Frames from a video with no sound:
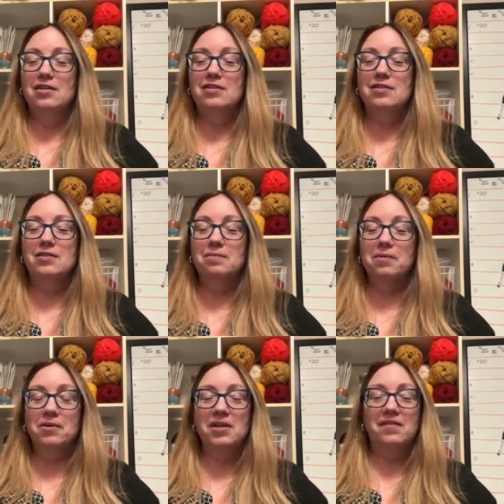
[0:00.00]

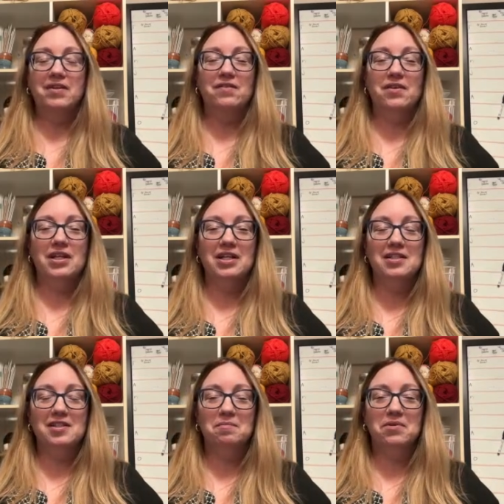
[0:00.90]
super, even if you think
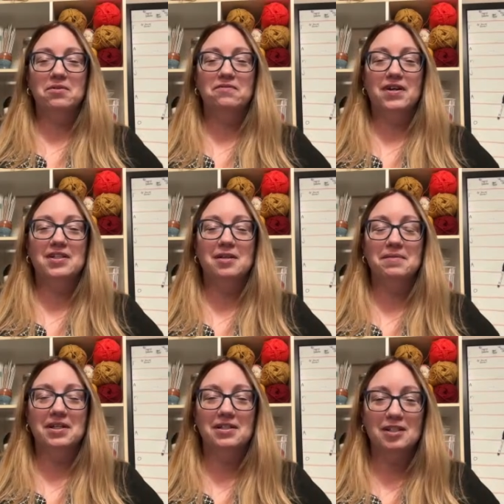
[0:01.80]
it's simple, find
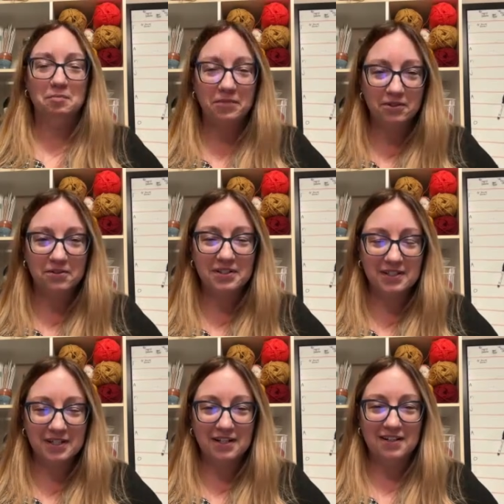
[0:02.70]
something simpler
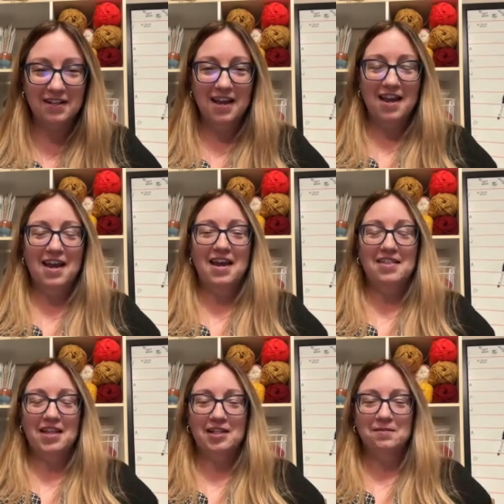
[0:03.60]
still. And
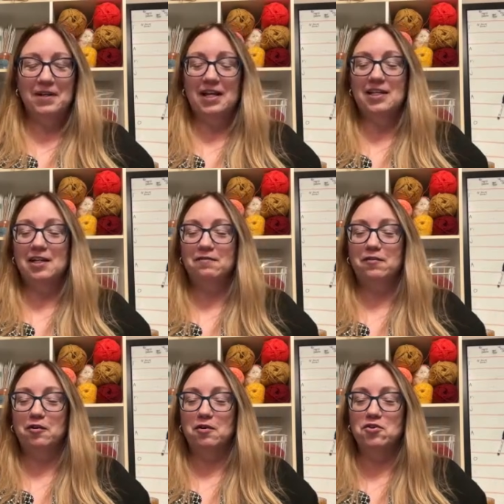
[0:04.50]
that's what I need for
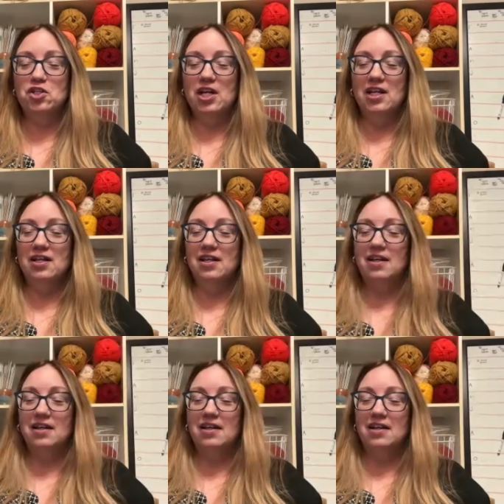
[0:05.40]
a crocheted
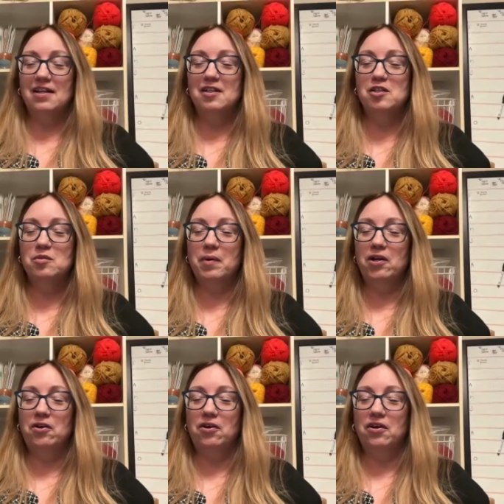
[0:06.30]

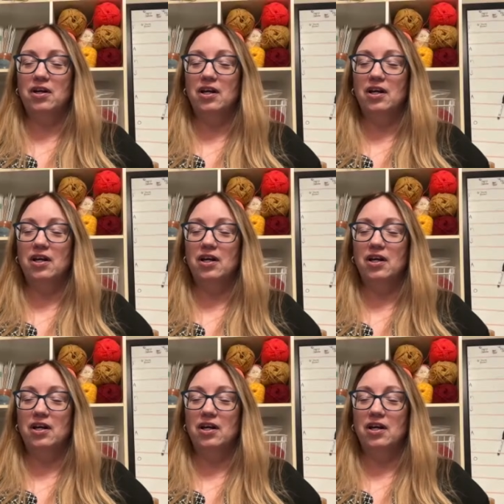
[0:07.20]
sweater.